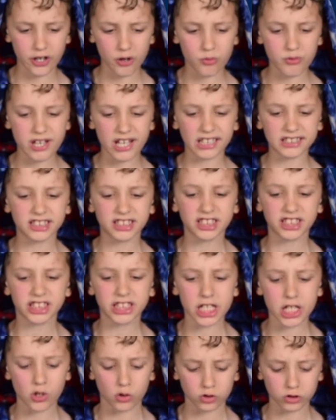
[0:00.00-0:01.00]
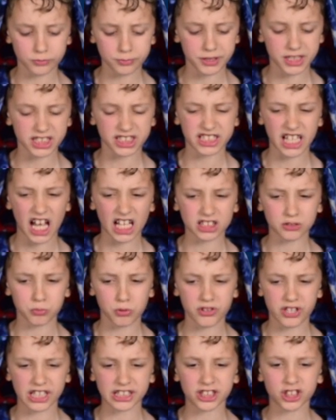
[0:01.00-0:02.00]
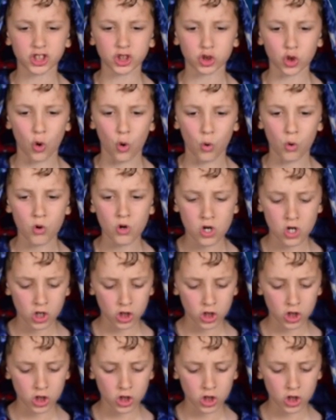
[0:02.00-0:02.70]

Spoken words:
they only had sealed because that's what they stole.